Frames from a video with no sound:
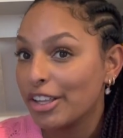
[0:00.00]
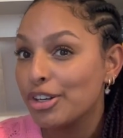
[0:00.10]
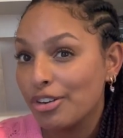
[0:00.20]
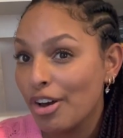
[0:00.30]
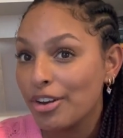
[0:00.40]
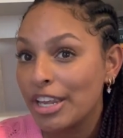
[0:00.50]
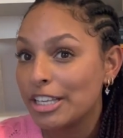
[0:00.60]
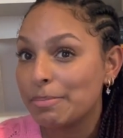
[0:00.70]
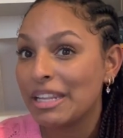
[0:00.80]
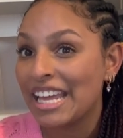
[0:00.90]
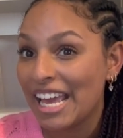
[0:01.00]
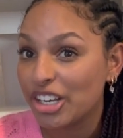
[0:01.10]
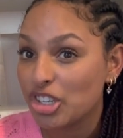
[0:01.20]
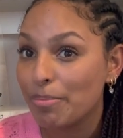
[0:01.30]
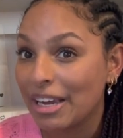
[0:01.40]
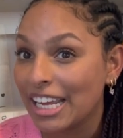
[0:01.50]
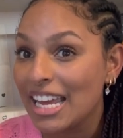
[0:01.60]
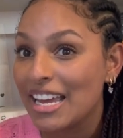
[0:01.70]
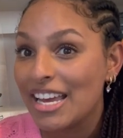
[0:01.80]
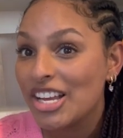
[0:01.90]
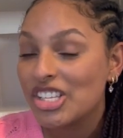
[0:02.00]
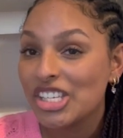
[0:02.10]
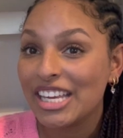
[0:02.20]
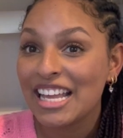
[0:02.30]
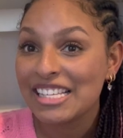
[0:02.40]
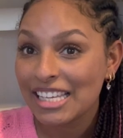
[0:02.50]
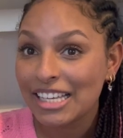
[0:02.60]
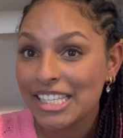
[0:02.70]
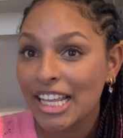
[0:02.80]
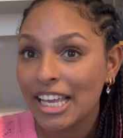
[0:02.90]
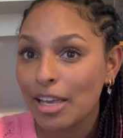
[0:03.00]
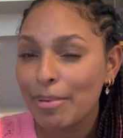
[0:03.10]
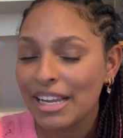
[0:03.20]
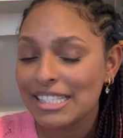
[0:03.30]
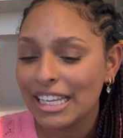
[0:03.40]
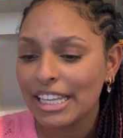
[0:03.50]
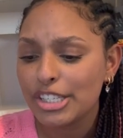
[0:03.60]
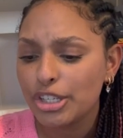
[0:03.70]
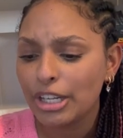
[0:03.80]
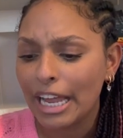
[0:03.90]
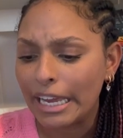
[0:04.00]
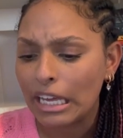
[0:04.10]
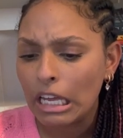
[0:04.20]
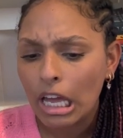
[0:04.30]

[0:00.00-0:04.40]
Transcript: You do not need to spend the extra money to get 16GB unless you're like,